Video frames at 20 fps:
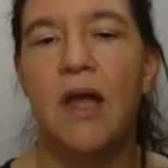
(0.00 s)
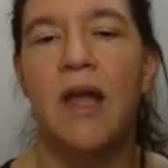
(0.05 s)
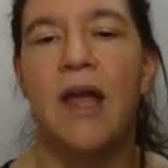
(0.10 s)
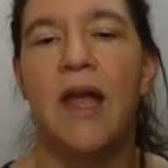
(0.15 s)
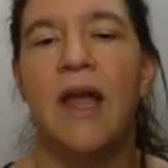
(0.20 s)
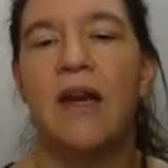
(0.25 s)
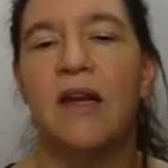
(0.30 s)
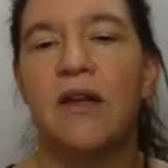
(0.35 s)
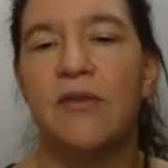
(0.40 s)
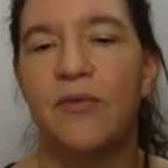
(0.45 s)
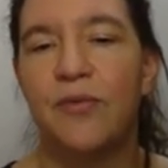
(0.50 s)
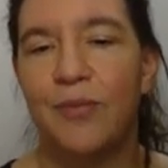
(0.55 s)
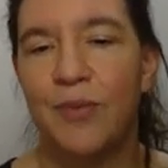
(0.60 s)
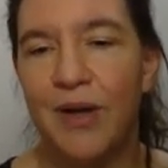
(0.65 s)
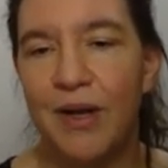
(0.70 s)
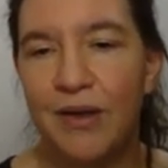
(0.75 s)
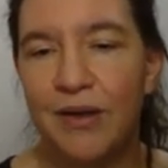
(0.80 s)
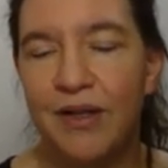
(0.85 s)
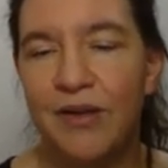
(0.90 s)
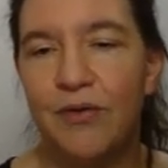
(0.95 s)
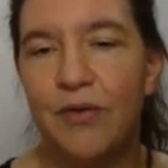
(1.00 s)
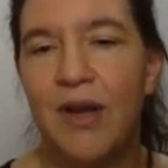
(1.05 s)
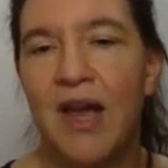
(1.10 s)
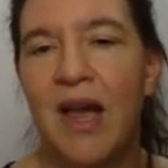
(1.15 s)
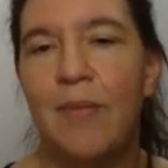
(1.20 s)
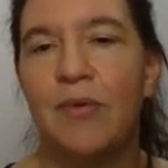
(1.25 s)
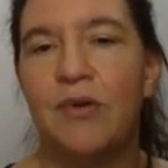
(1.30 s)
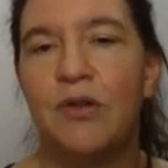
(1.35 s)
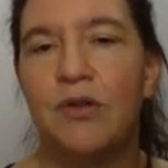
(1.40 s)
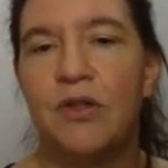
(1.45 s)
And if, well, if you
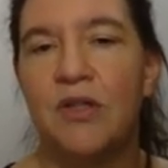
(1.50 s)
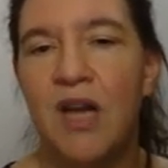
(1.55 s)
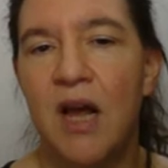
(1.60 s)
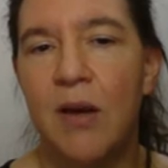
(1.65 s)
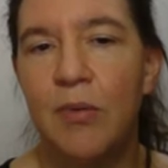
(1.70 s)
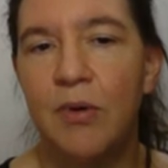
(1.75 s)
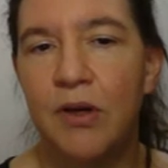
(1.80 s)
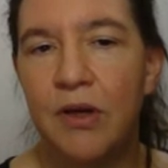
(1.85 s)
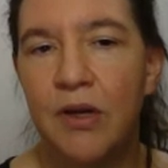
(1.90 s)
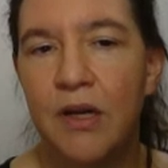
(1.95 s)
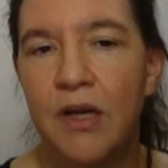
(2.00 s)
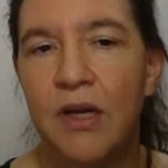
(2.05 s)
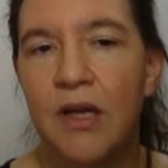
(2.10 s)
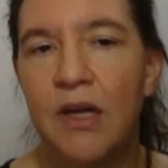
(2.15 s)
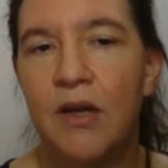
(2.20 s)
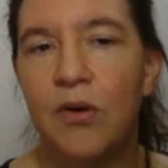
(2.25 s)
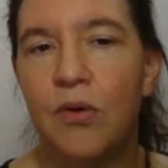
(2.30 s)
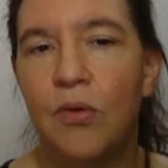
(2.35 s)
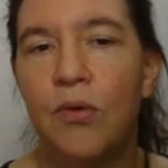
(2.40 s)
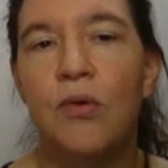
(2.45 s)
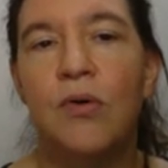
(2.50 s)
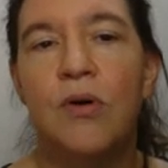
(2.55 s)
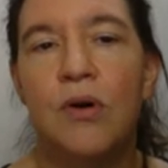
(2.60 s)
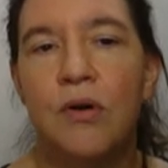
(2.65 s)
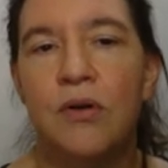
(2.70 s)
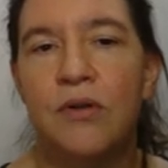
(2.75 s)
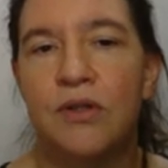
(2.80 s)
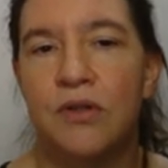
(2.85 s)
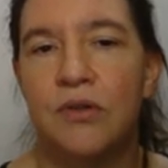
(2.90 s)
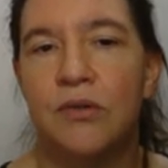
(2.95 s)
happen to double, or
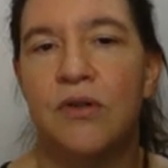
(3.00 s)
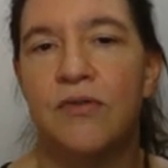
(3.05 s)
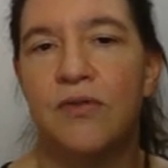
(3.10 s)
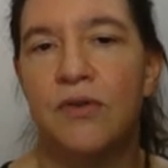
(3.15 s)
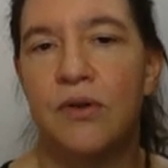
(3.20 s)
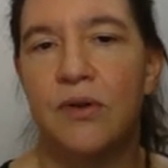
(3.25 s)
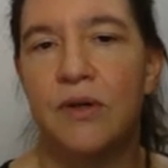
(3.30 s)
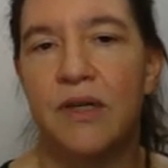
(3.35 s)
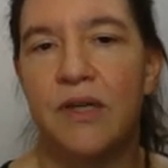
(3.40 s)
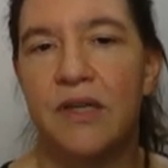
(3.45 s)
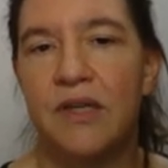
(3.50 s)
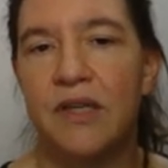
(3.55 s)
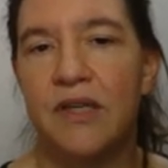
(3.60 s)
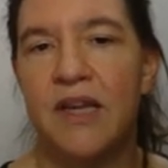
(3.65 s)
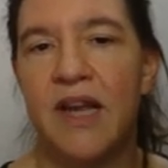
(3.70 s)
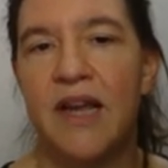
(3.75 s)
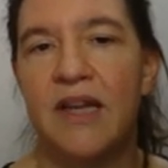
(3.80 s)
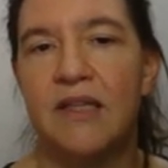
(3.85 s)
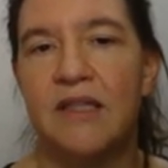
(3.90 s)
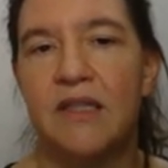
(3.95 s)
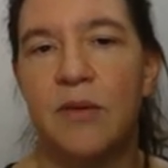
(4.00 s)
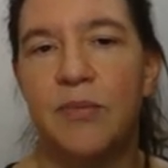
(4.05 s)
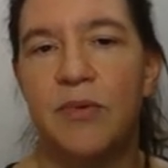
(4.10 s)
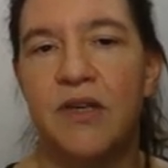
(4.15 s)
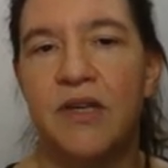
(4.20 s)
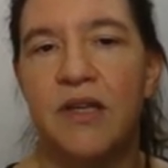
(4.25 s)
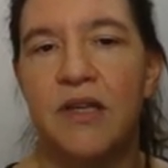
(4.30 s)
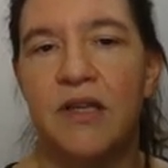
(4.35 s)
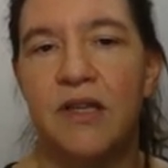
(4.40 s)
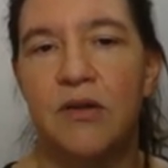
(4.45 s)
also if you're in the case up
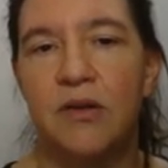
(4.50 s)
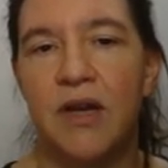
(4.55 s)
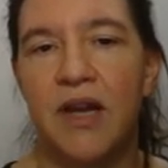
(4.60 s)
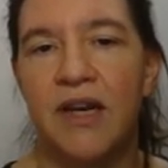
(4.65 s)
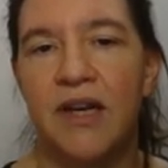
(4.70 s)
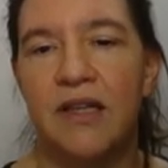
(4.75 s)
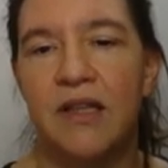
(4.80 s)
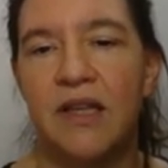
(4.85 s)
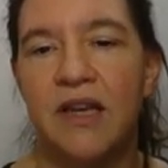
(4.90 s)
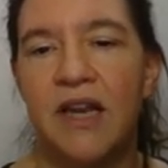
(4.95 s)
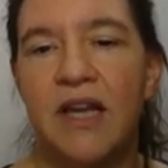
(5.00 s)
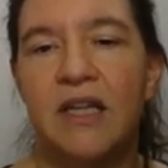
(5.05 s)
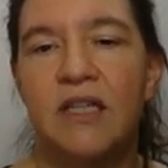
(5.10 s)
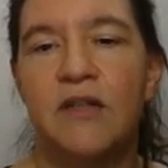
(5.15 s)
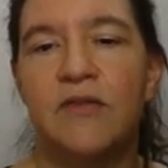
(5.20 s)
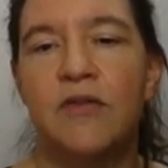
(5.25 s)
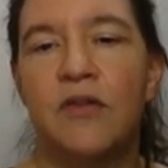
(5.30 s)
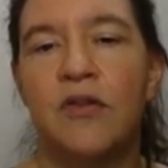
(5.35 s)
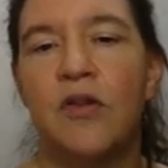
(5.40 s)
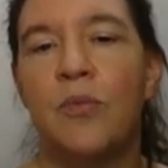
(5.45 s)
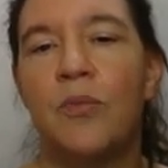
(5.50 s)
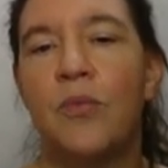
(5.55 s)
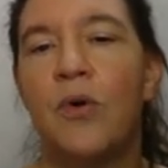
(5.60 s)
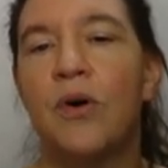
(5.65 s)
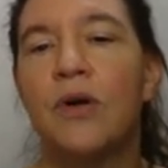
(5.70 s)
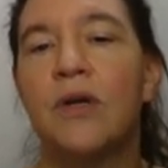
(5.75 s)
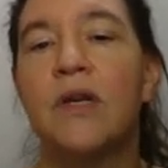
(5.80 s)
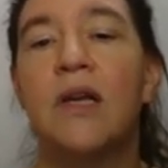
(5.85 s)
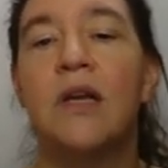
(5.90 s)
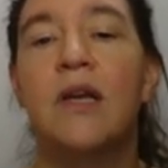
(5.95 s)
here that you're adding the negative of the
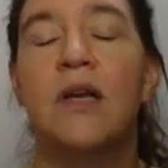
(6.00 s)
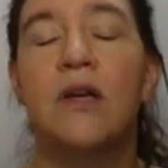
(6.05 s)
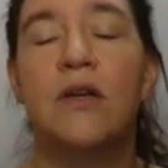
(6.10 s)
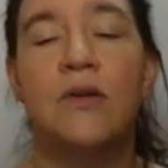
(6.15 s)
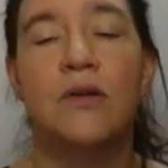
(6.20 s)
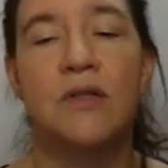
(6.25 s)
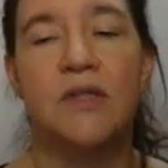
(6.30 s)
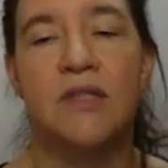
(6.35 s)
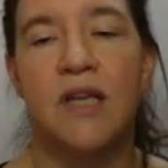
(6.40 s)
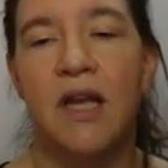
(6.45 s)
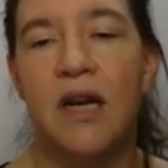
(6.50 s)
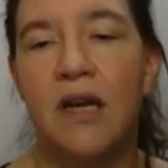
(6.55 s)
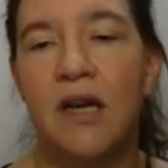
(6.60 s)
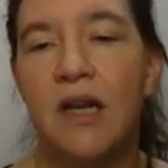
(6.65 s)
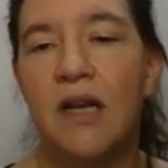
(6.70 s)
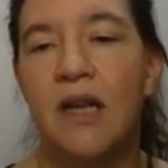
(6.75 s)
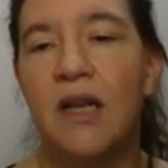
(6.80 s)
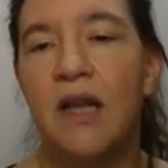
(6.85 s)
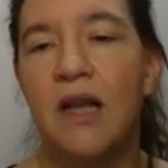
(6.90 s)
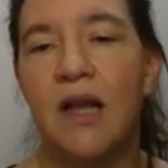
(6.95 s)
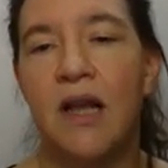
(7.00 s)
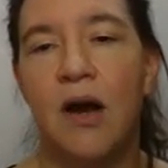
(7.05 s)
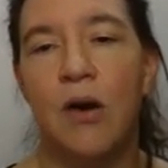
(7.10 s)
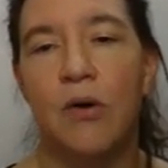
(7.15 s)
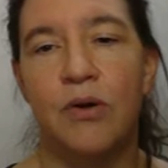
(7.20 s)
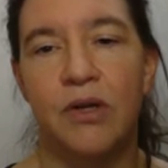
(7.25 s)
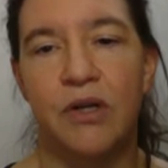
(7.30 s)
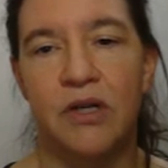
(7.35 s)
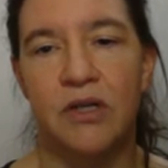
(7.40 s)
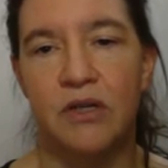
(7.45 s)
point, you're suddenly
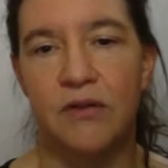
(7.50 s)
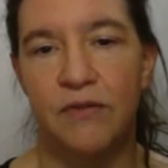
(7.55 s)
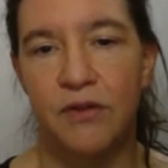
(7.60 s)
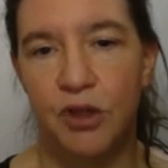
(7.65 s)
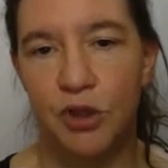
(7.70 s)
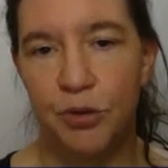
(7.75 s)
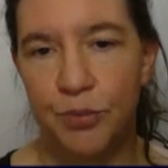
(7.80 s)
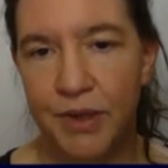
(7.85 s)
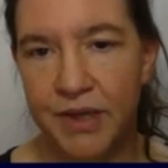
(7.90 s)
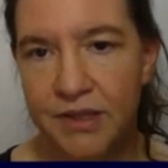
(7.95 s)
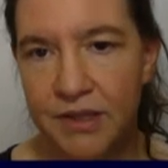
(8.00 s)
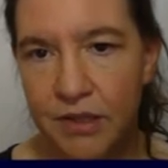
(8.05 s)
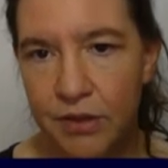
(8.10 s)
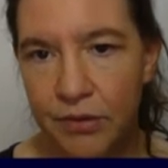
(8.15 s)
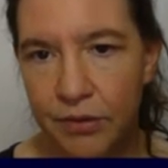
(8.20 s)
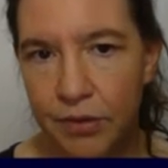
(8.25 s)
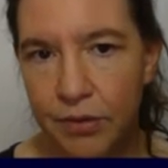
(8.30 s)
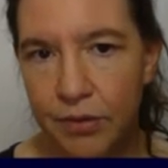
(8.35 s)
encountering a division by zero.